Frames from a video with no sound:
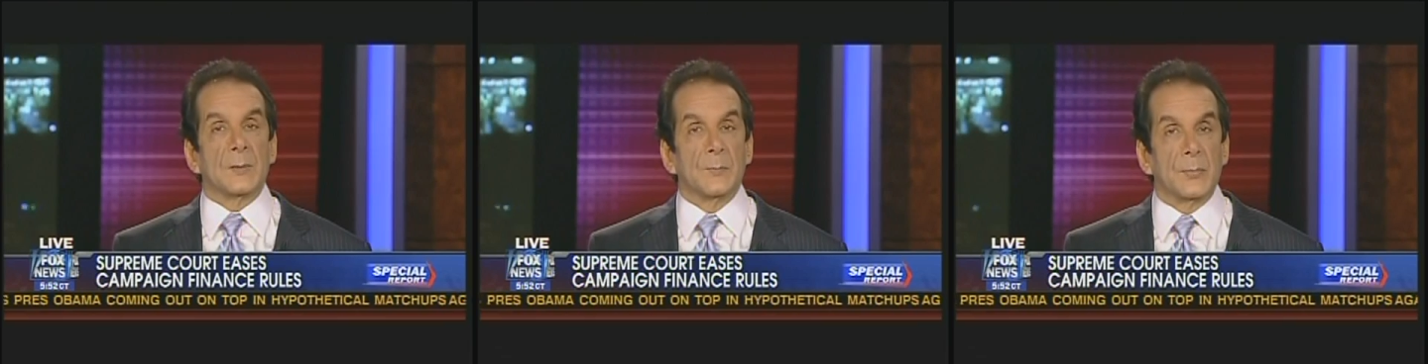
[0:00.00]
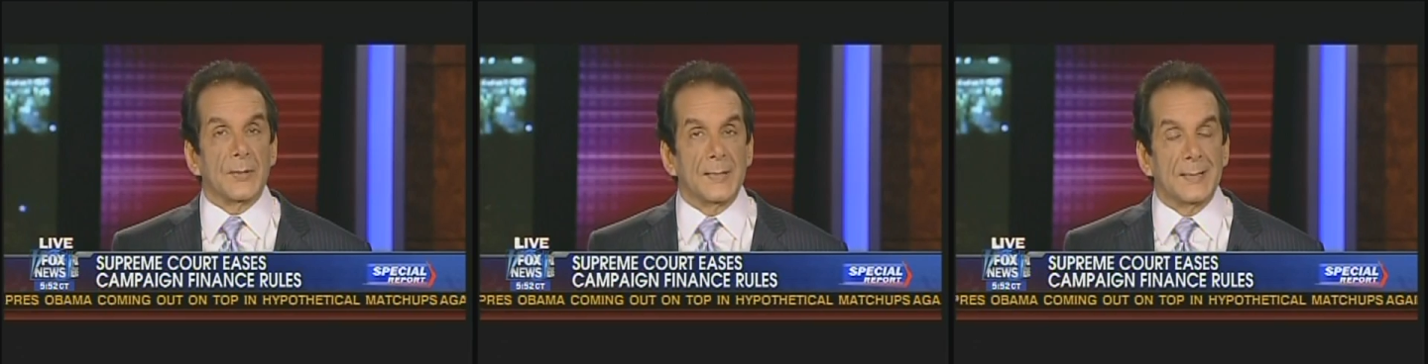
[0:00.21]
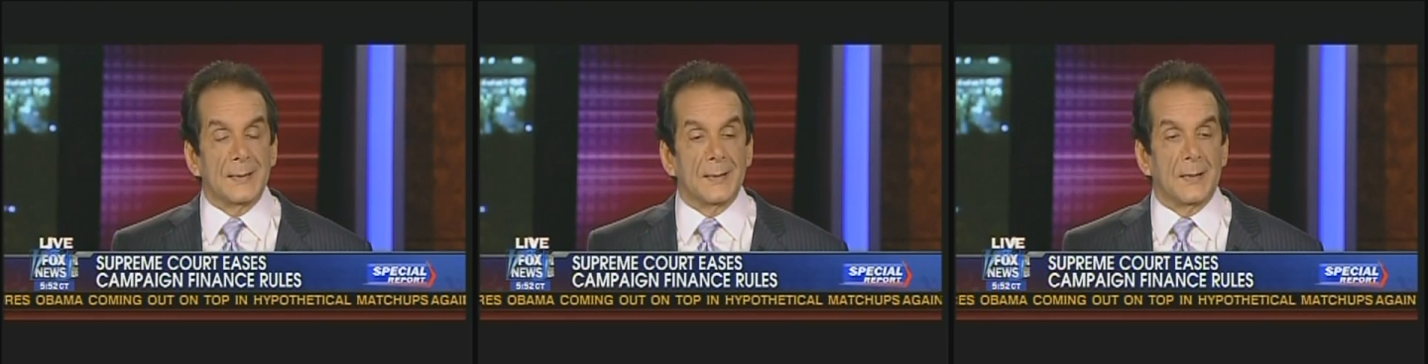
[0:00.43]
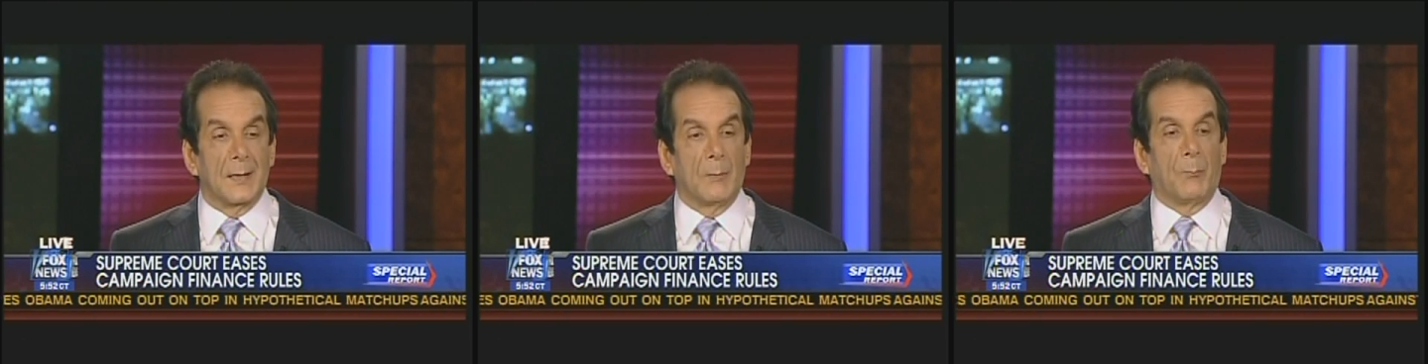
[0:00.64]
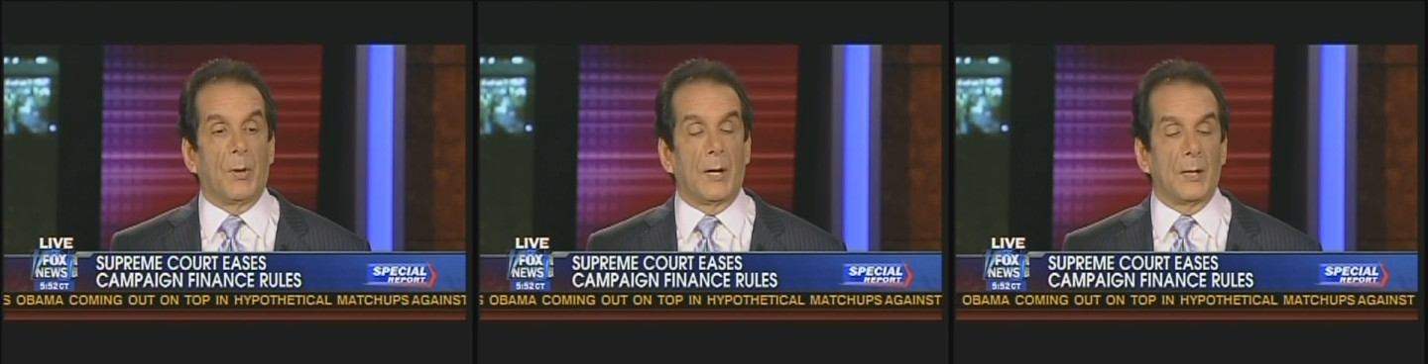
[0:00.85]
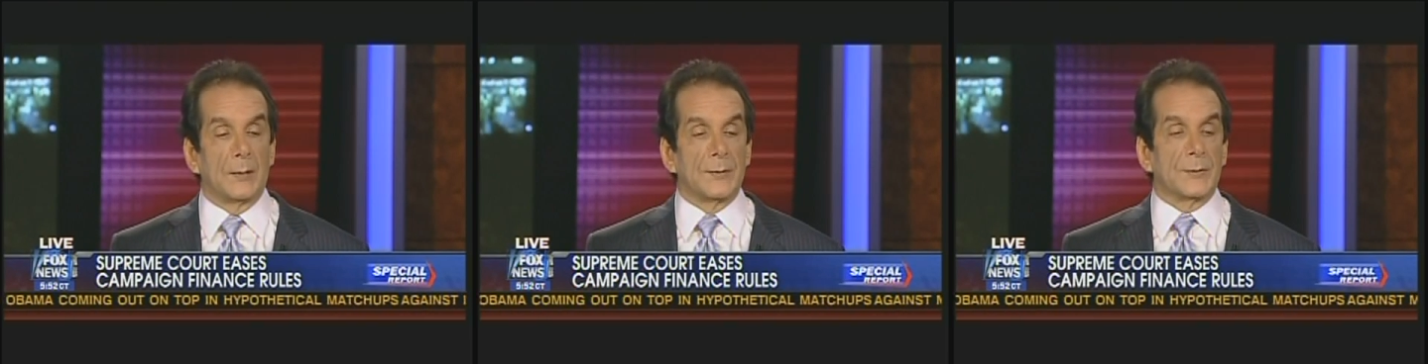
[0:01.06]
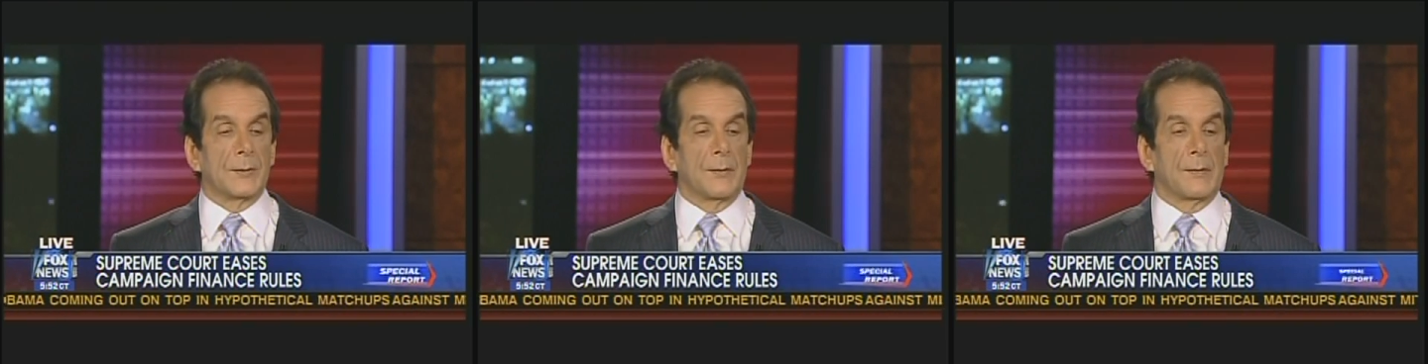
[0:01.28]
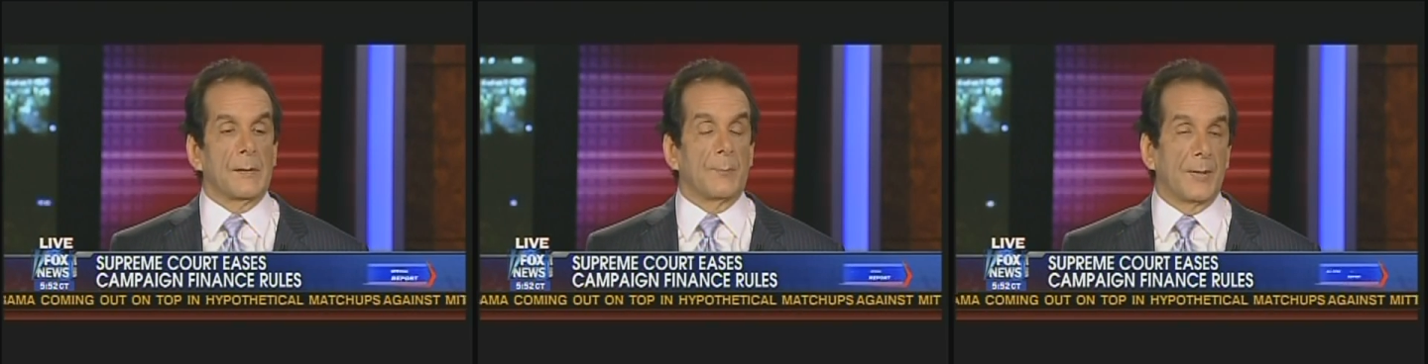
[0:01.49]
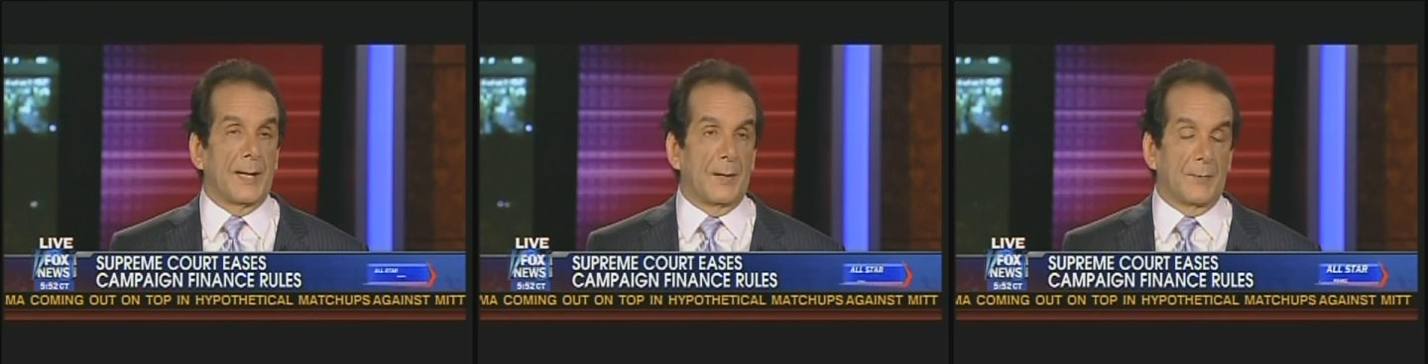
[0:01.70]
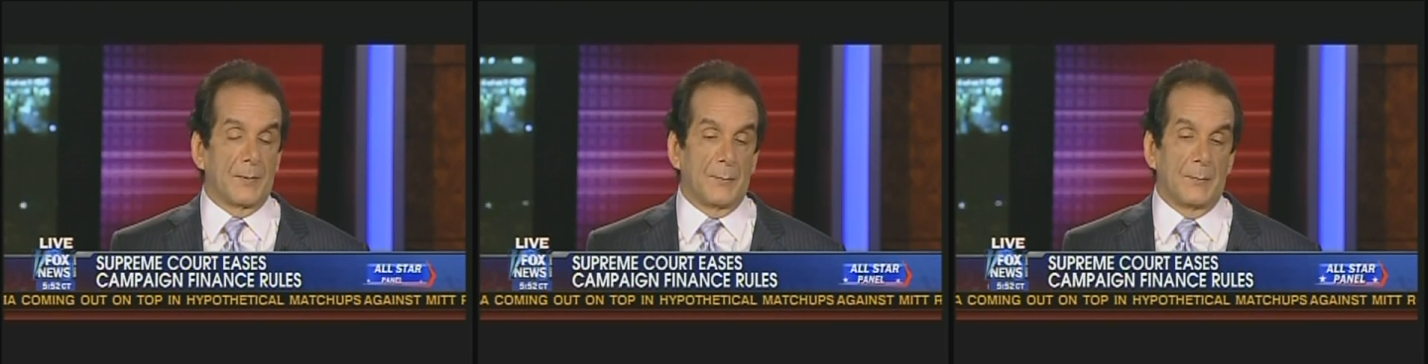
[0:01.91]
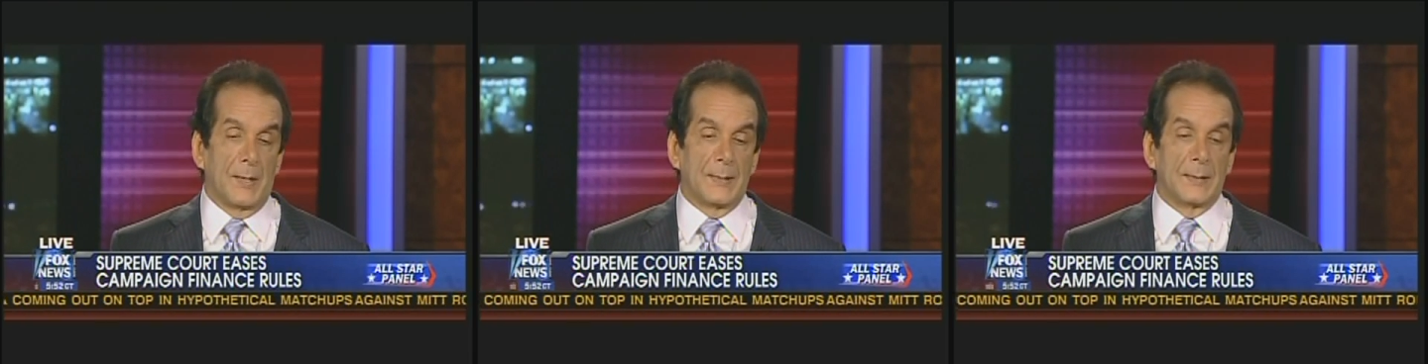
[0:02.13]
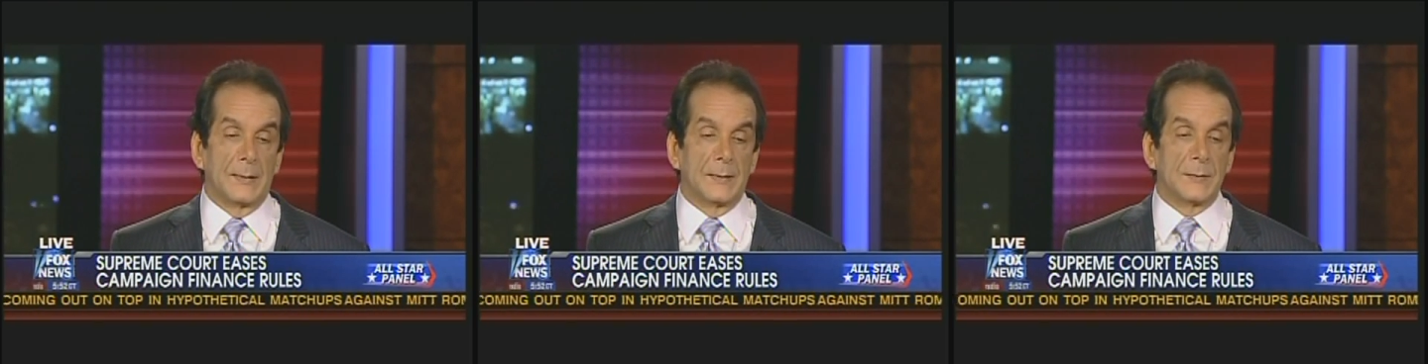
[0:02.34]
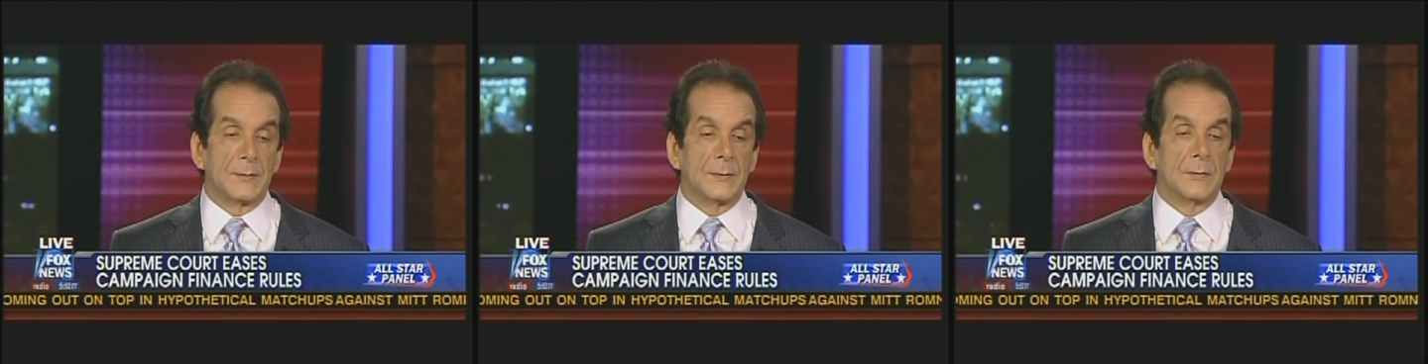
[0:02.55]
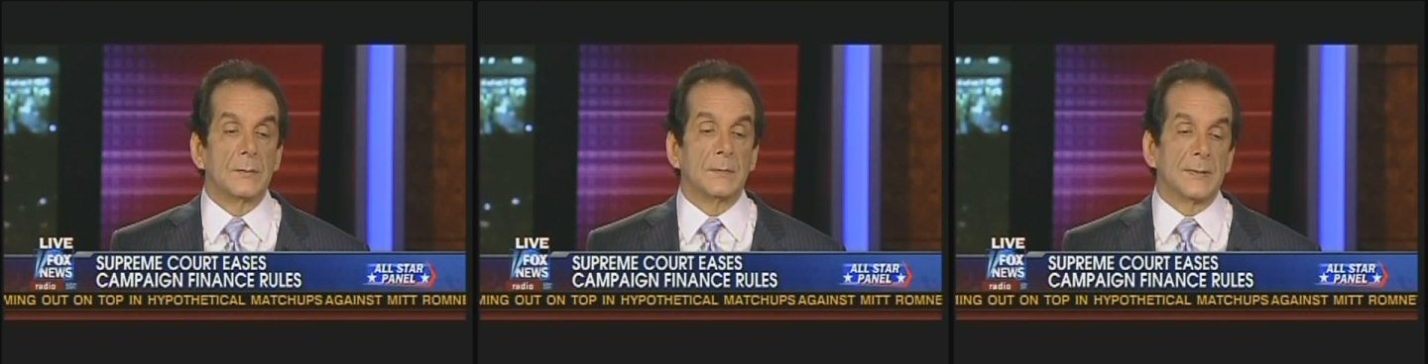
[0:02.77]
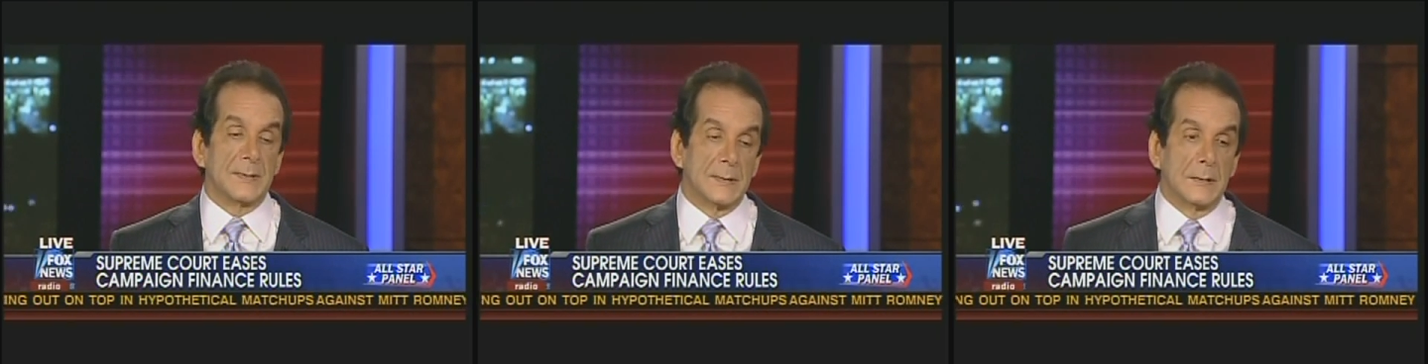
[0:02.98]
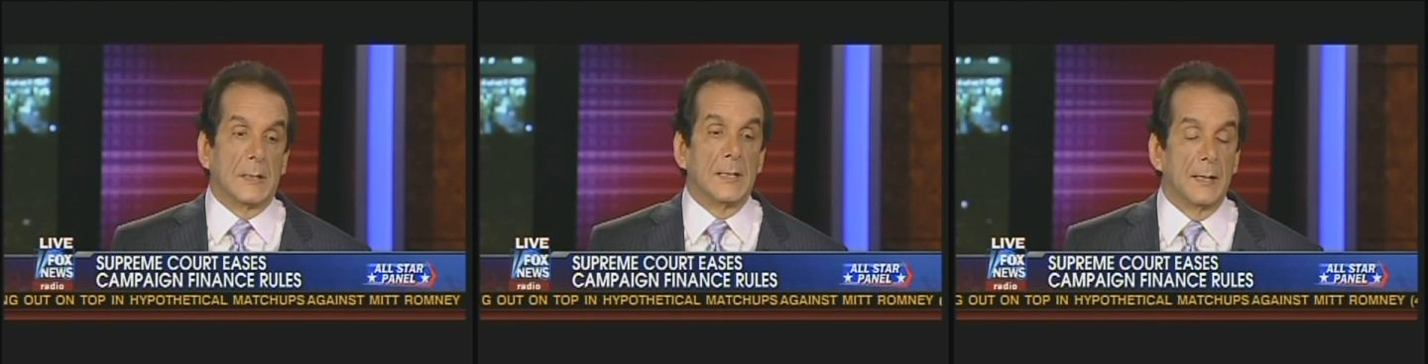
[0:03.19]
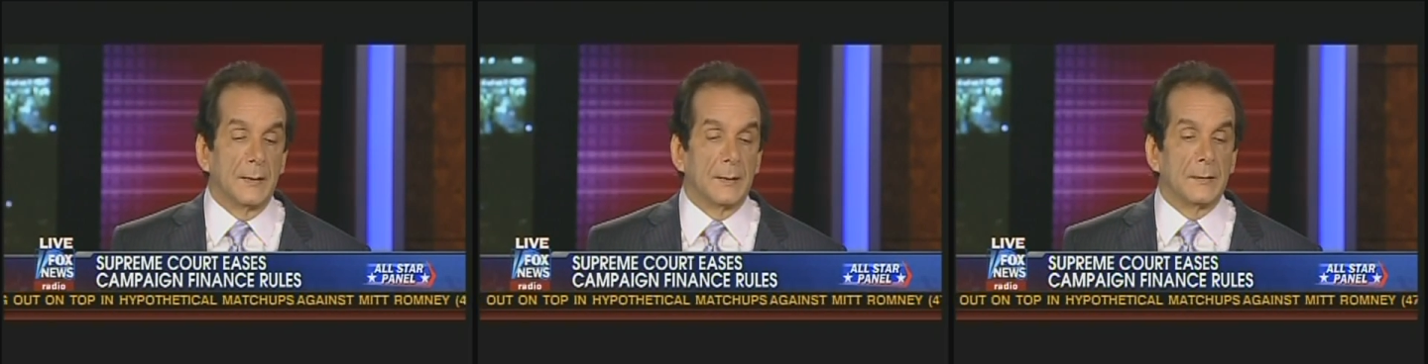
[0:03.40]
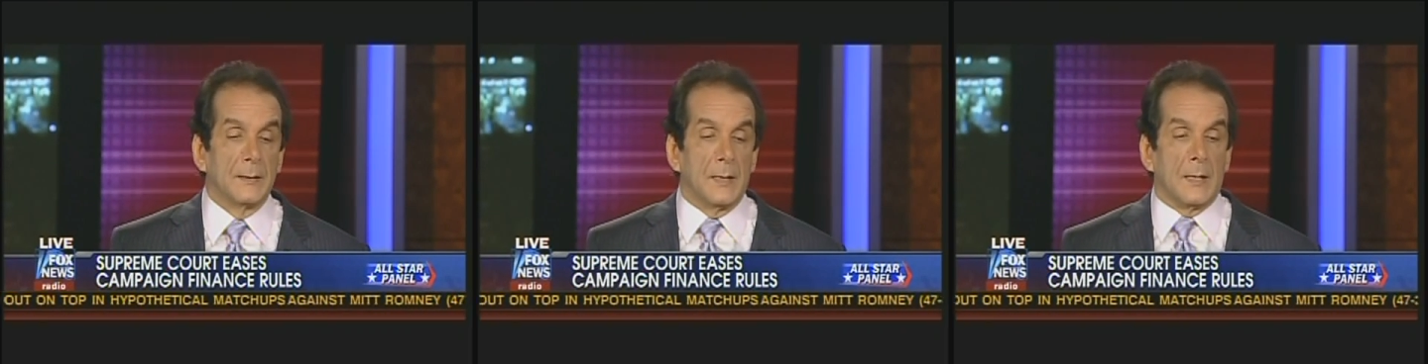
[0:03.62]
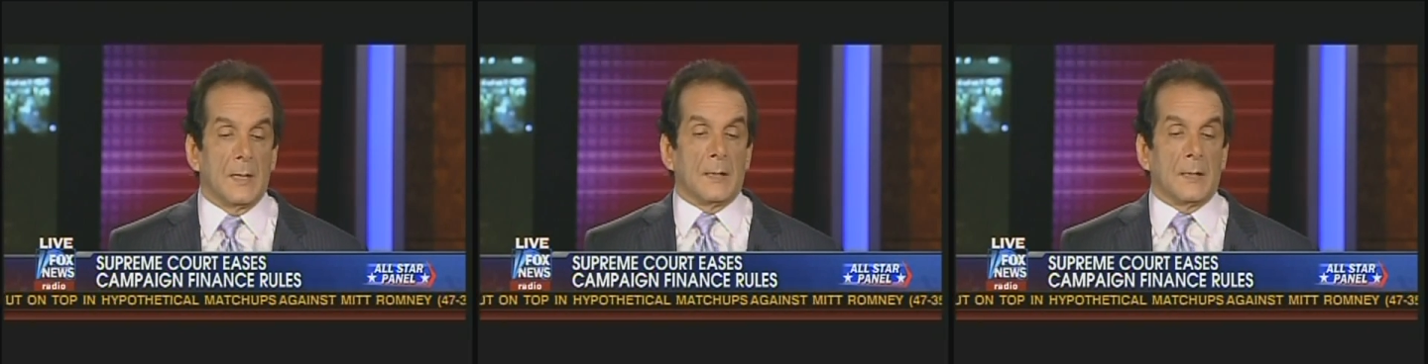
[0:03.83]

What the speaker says: completely abolish the power of money is to do as is done in